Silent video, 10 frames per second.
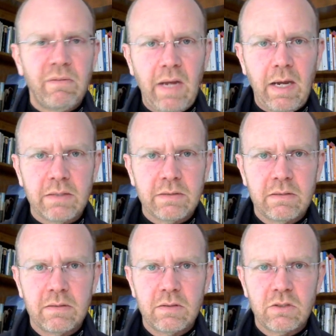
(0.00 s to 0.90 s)
fast,
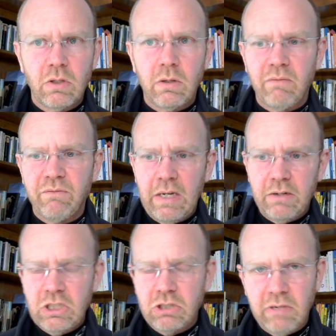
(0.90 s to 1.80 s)
so they're
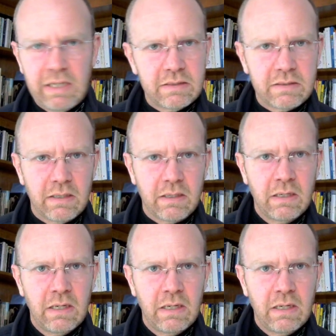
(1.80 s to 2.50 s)
very transient.